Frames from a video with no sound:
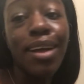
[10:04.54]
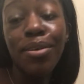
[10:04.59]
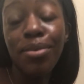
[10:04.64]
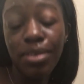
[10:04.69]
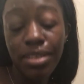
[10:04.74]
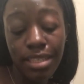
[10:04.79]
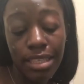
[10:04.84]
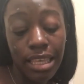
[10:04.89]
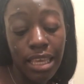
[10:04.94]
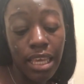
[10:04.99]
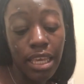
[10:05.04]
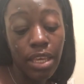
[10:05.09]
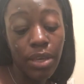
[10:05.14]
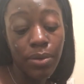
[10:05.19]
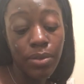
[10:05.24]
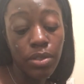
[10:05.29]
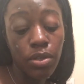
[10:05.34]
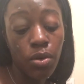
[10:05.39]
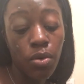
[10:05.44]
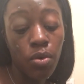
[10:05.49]
I was like,
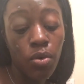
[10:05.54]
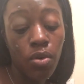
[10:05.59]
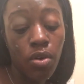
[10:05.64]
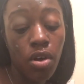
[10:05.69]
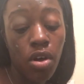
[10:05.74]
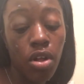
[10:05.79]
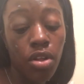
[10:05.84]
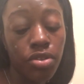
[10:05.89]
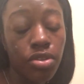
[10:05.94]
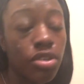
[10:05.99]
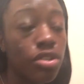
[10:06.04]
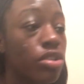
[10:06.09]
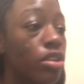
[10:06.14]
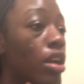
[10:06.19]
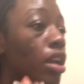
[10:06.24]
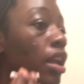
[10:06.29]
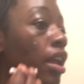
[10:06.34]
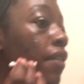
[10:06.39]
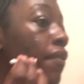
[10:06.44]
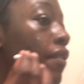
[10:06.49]
it was a whole culture shock.